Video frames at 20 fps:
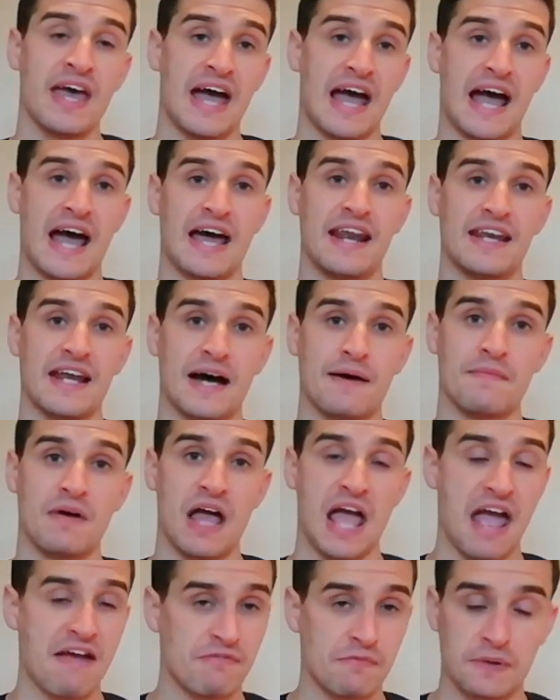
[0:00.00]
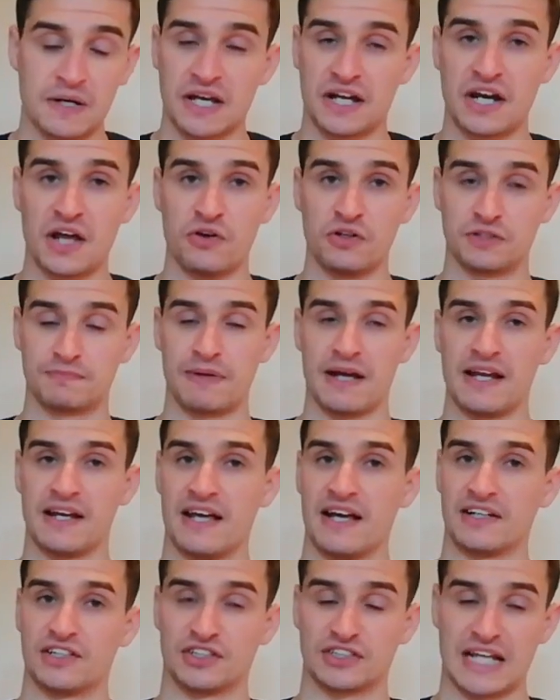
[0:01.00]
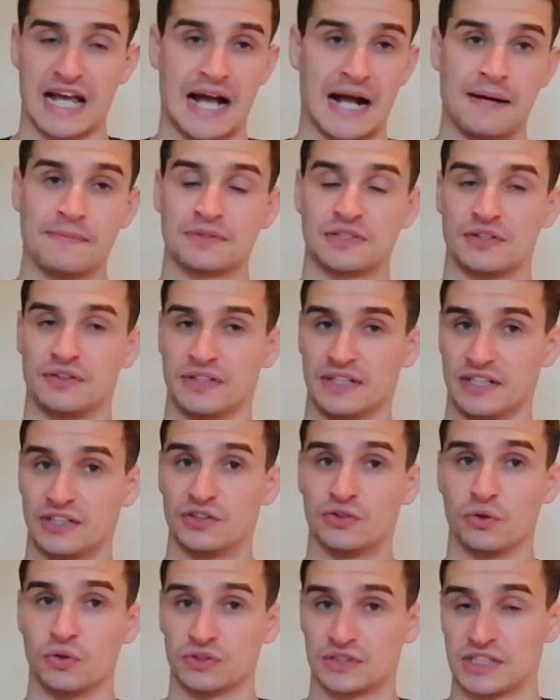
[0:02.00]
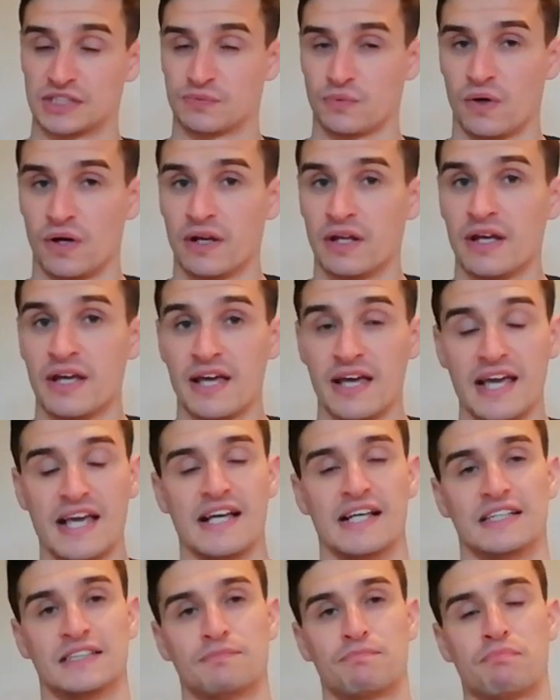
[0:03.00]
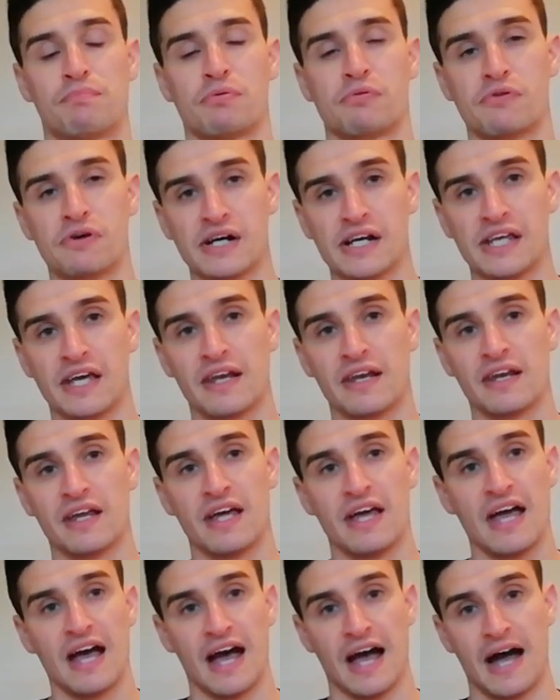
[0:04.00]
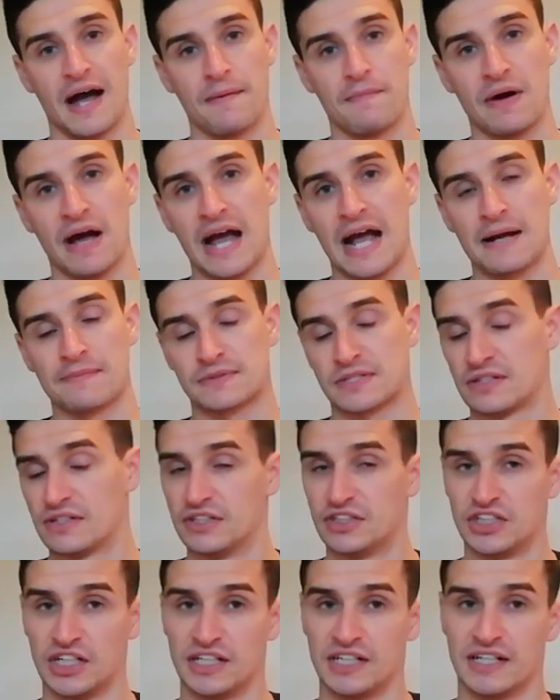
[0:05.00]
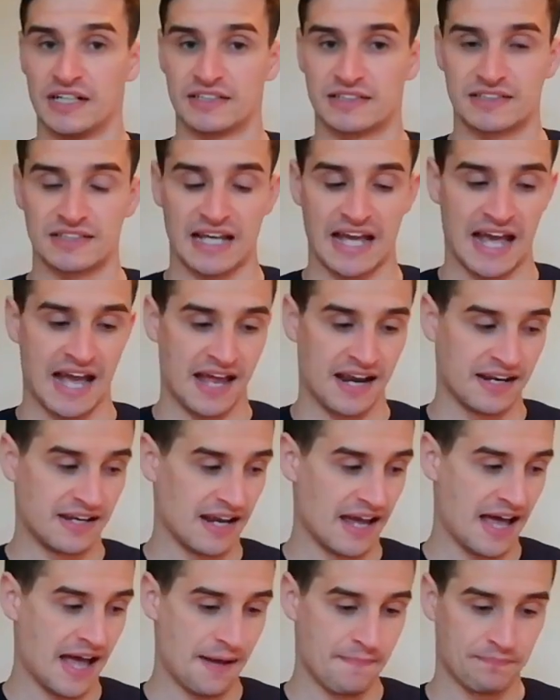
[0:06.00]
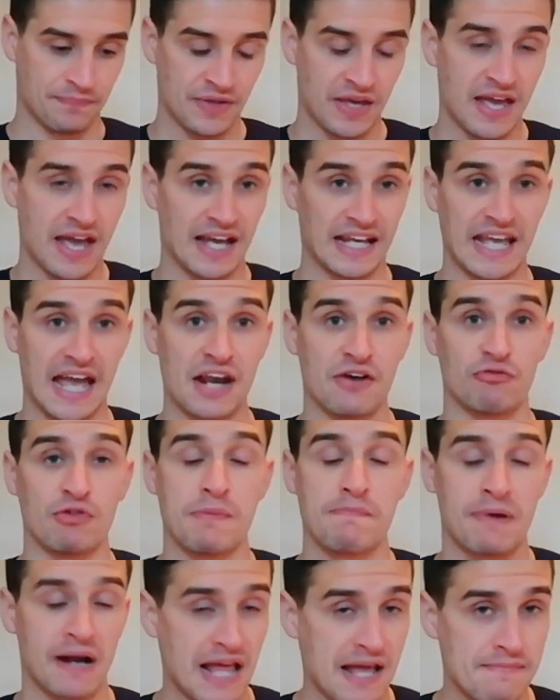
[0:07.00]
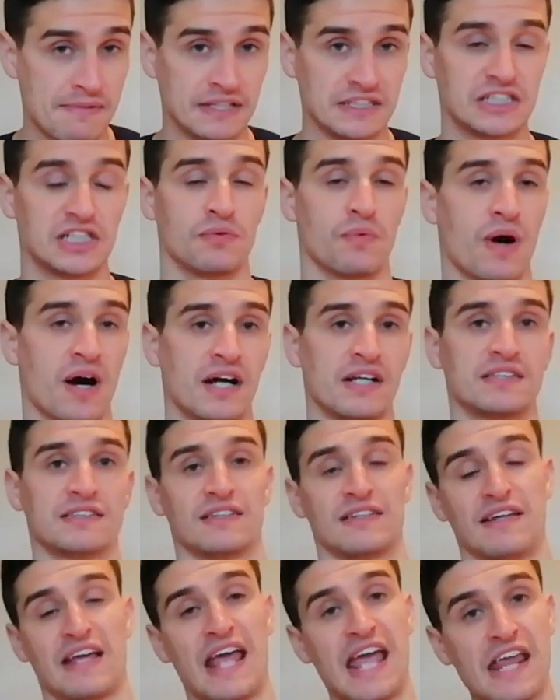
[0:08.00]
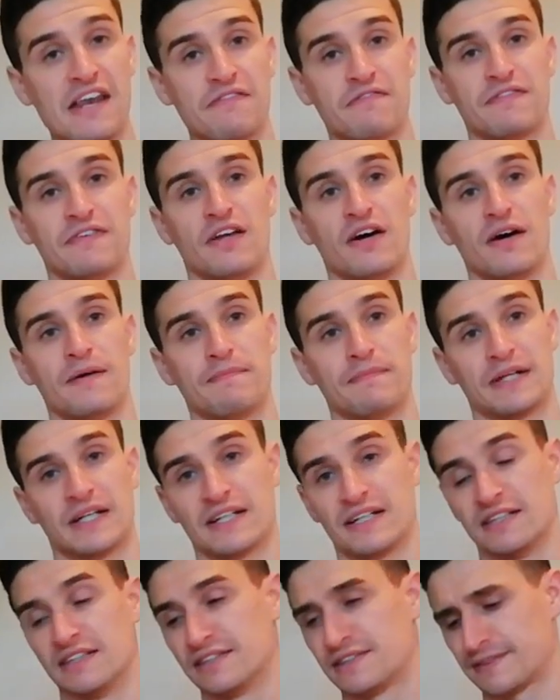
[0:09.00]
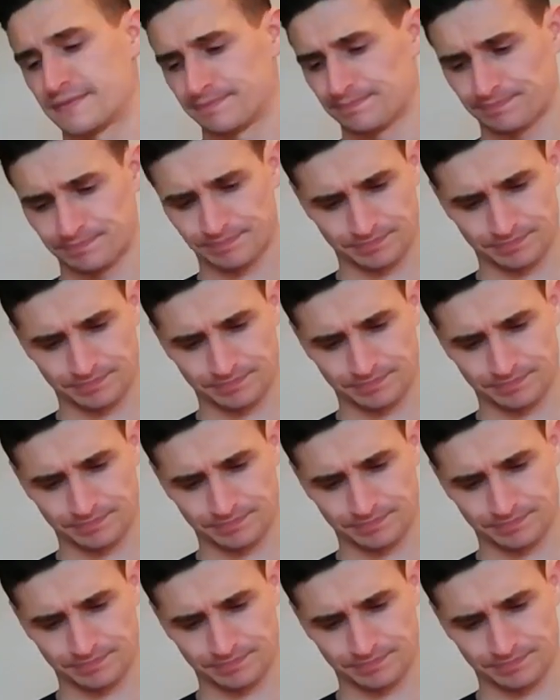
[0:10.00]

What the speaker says: and everybody I know who's played it just absolutely adores this one. It is brilliant, absolutely genius, and again, replayability wise, infinite, because